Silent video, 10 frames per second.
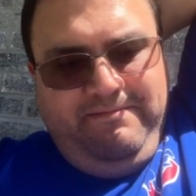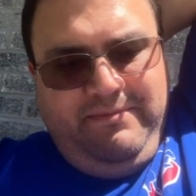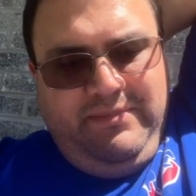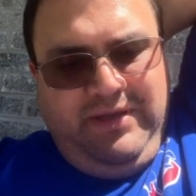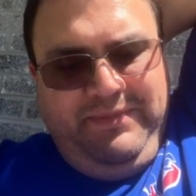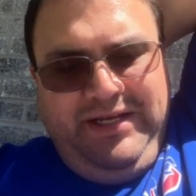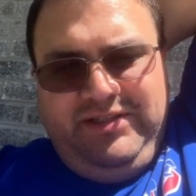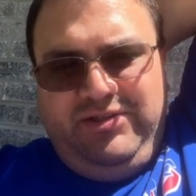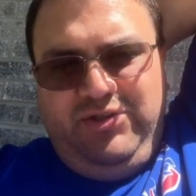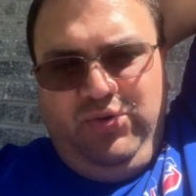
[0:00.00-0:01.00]
I'm not
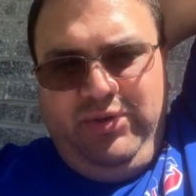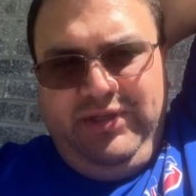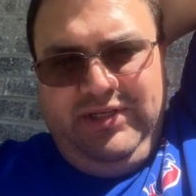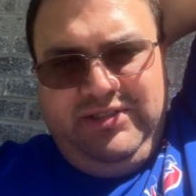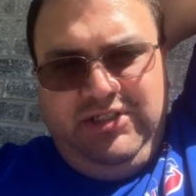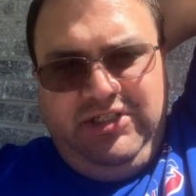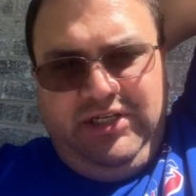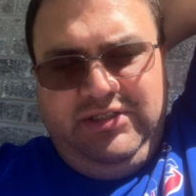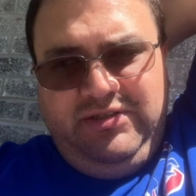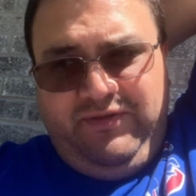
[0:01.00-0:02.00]
doing this
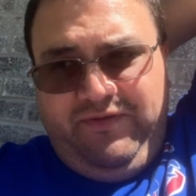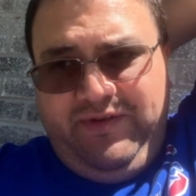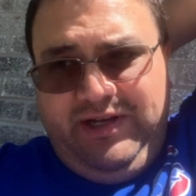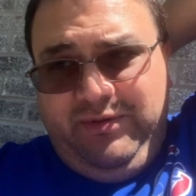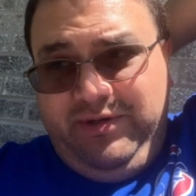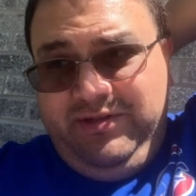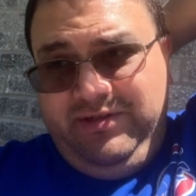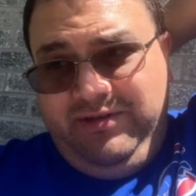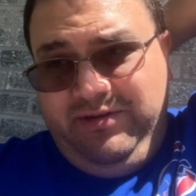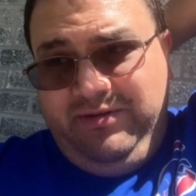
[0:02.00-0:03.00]
just for followers,
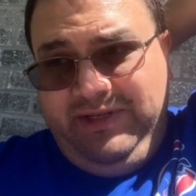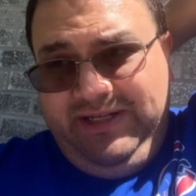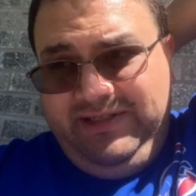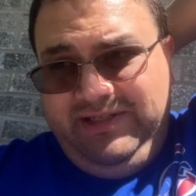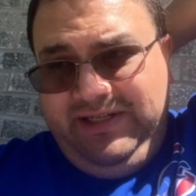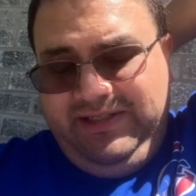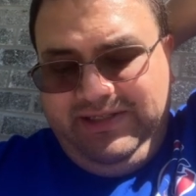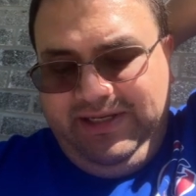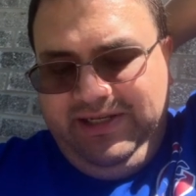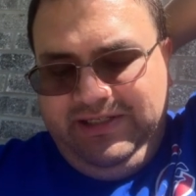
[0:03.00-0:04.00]
although
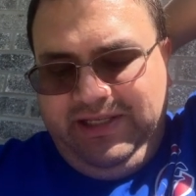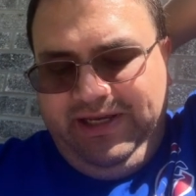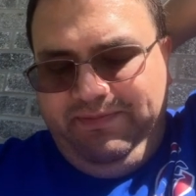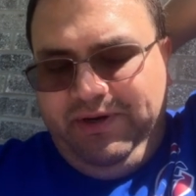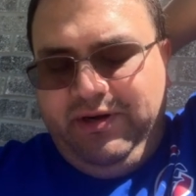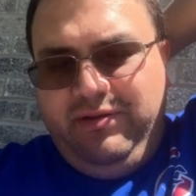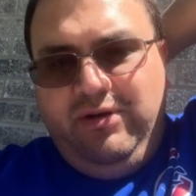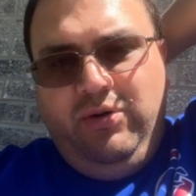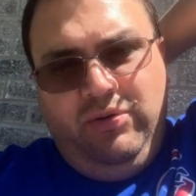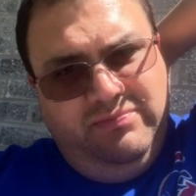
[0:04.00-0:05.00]
that is like part of the
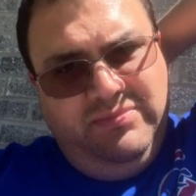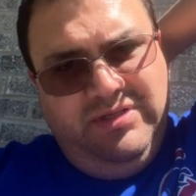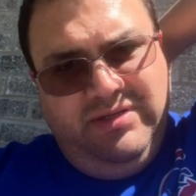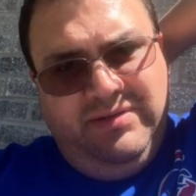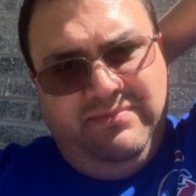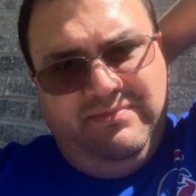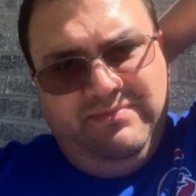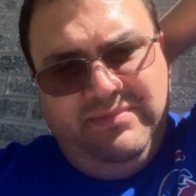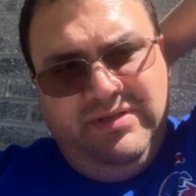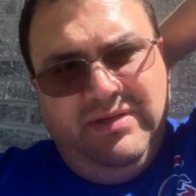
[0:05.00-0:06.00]
goal. I'm
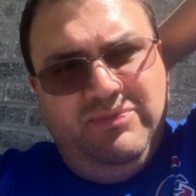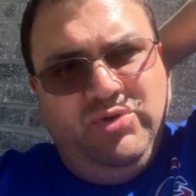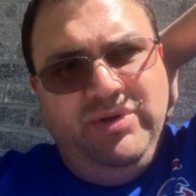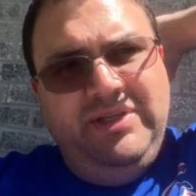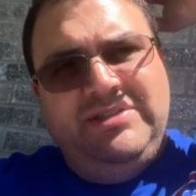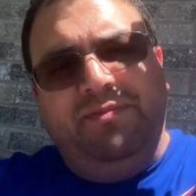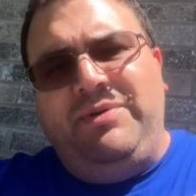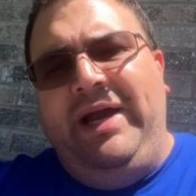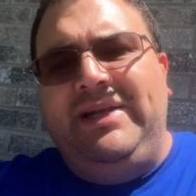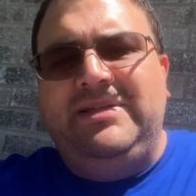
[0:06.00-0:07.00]
doing this to
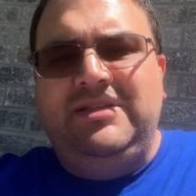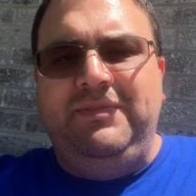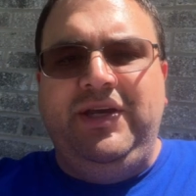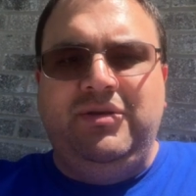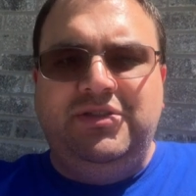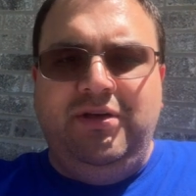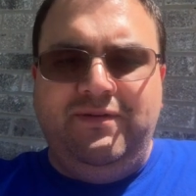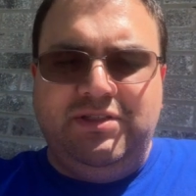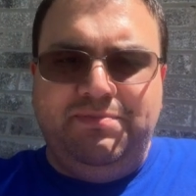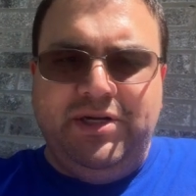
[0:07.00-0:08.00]
practice my own
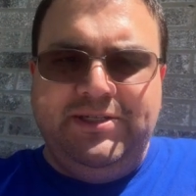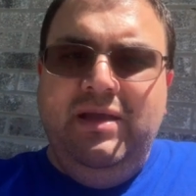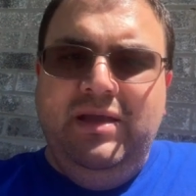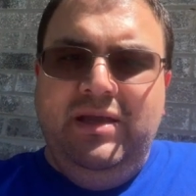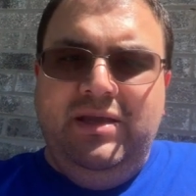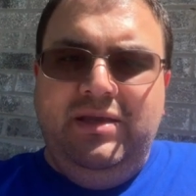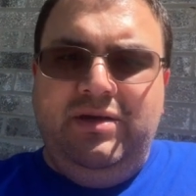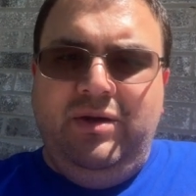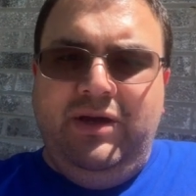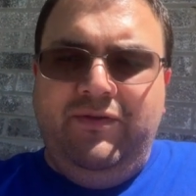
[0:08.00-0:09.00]
self-expression. You
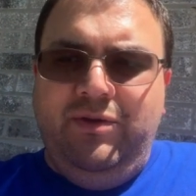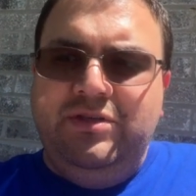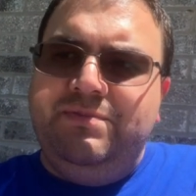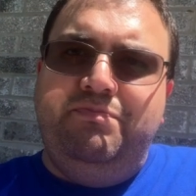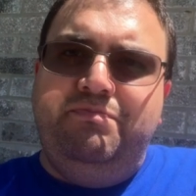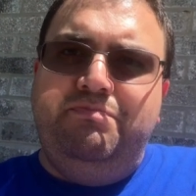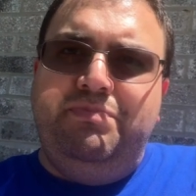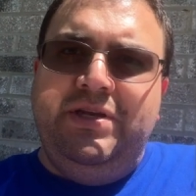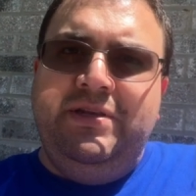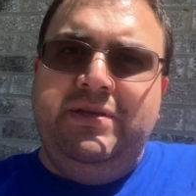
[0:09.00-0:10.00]
know, I've always
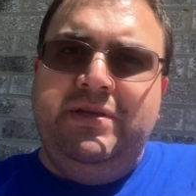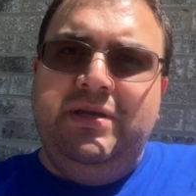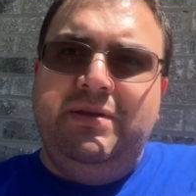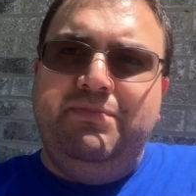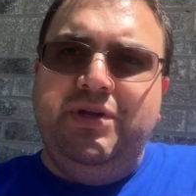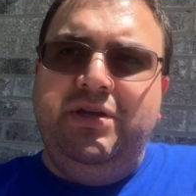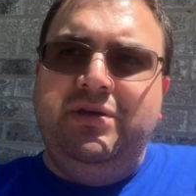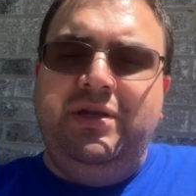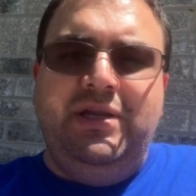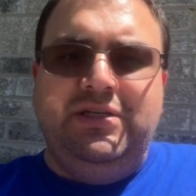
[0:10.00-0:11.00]
been pretty good
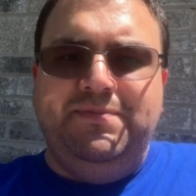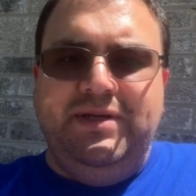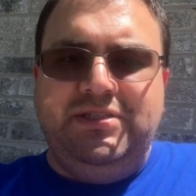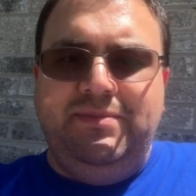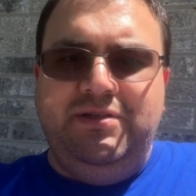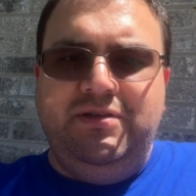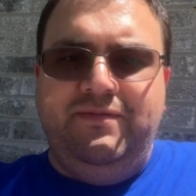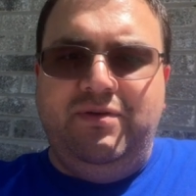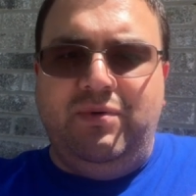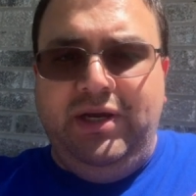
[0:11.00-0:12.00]
at expressing myself
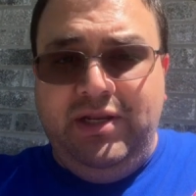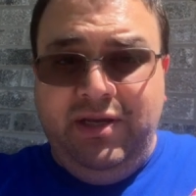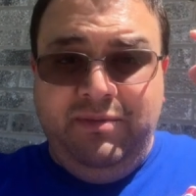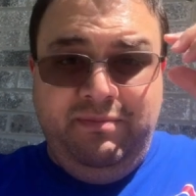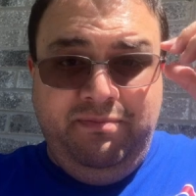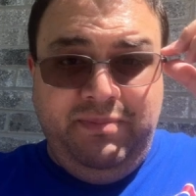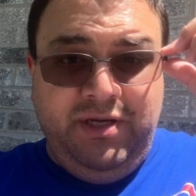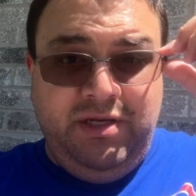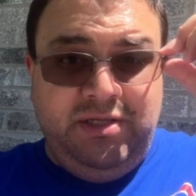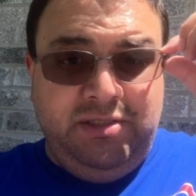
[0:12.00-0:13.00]
in writing
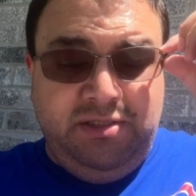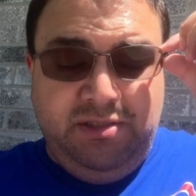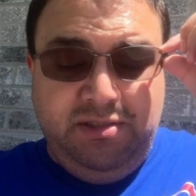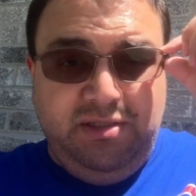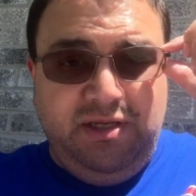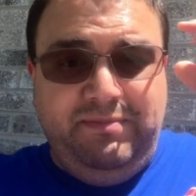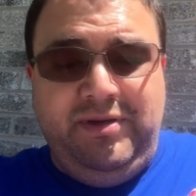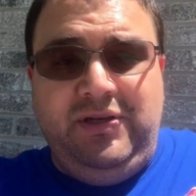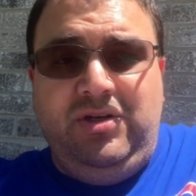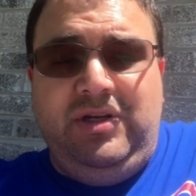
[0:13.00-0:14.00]
because I've
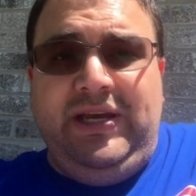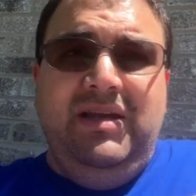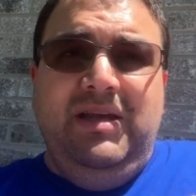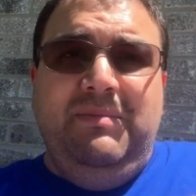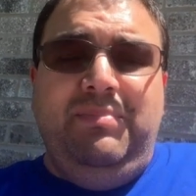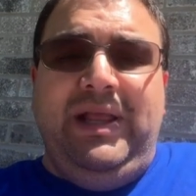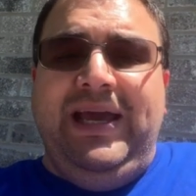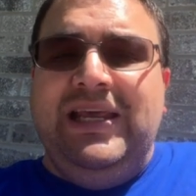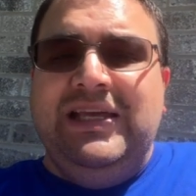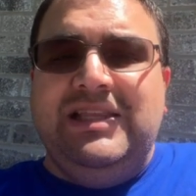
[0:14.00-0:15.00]
been good at
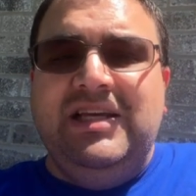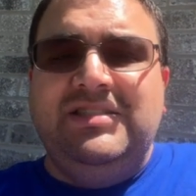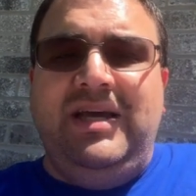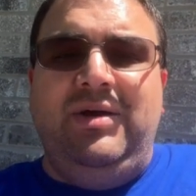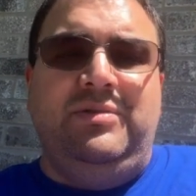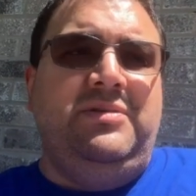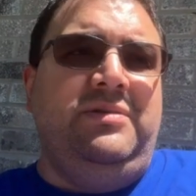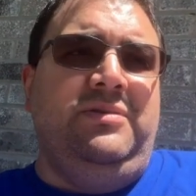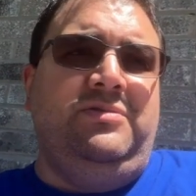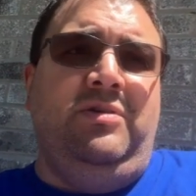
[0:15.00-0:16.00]
planning things out.
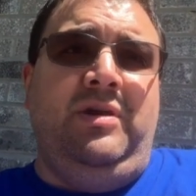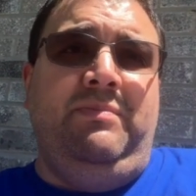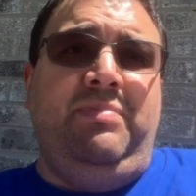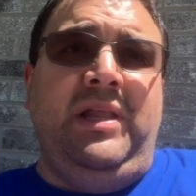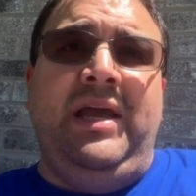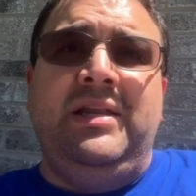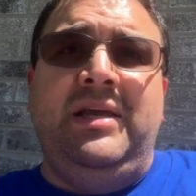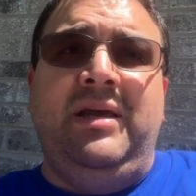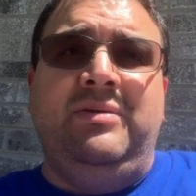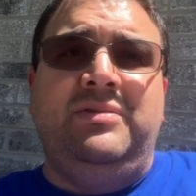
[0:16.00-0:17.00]
You know, so I planned
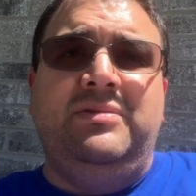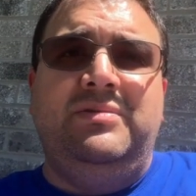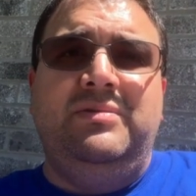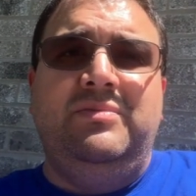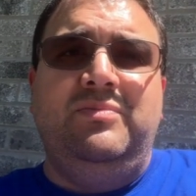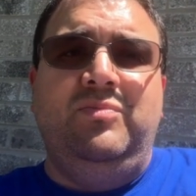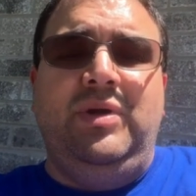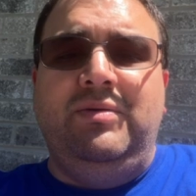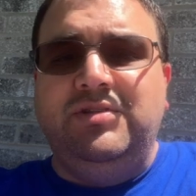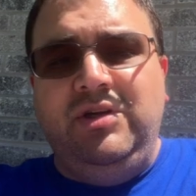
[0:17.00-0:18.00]
out what
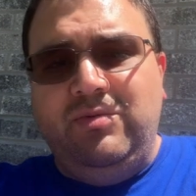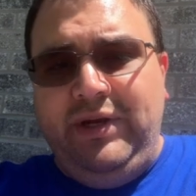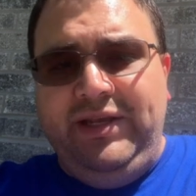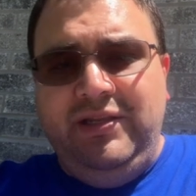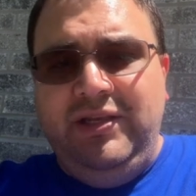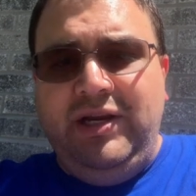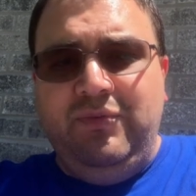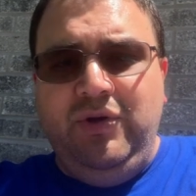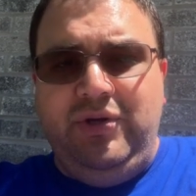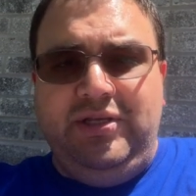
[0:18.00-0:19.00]
I was going to write and then I
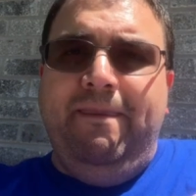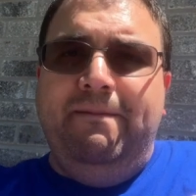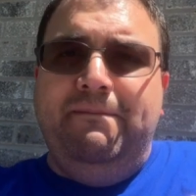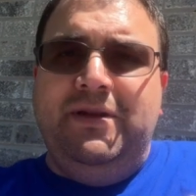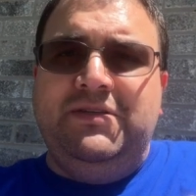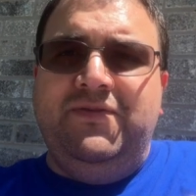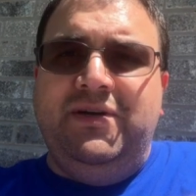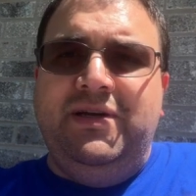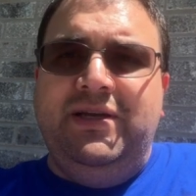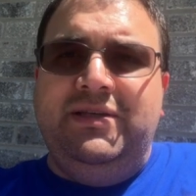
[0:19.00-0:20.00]
wrote it. But as
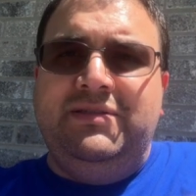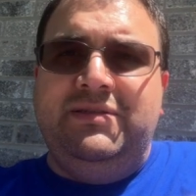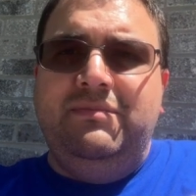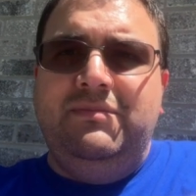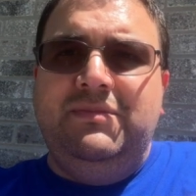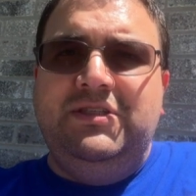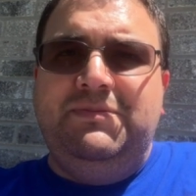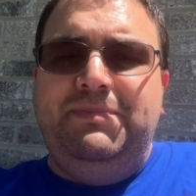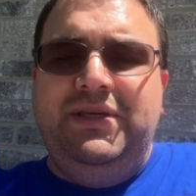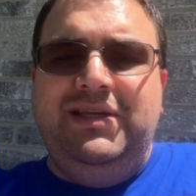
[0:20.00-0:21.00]
far as
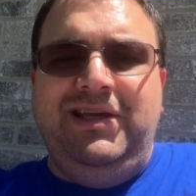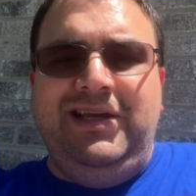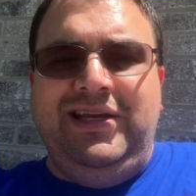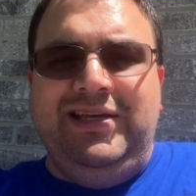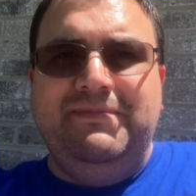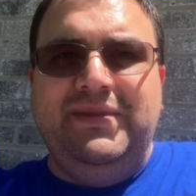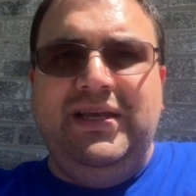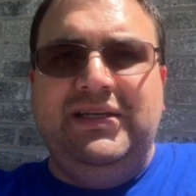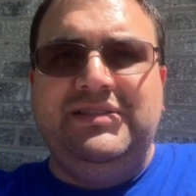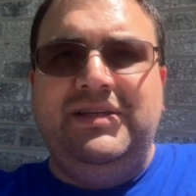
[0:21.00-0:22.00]
speaking
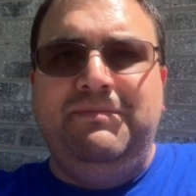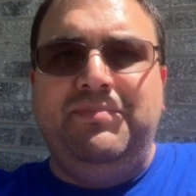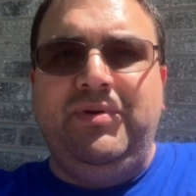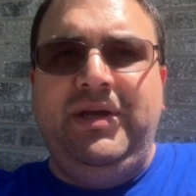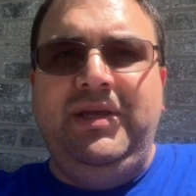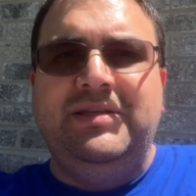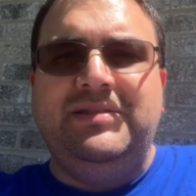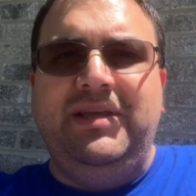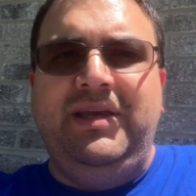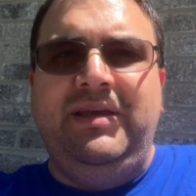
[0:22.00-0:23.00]

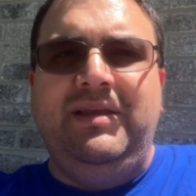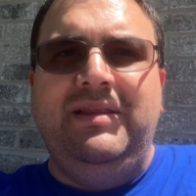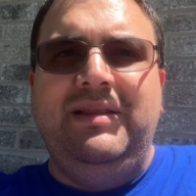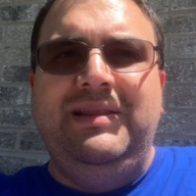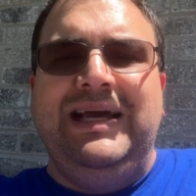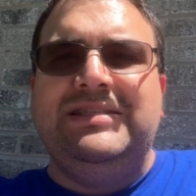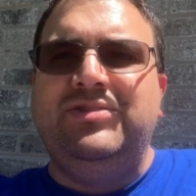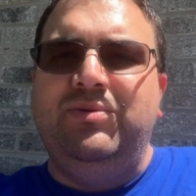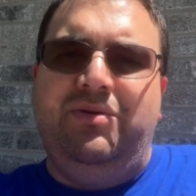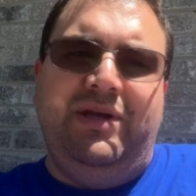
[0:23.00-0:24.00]
extemporaneously, not
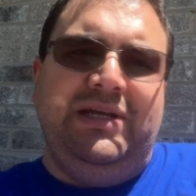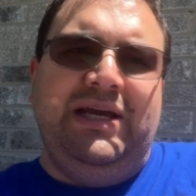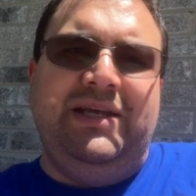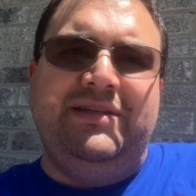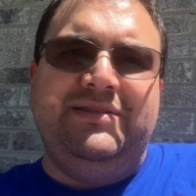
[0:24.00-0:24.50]
so great at it.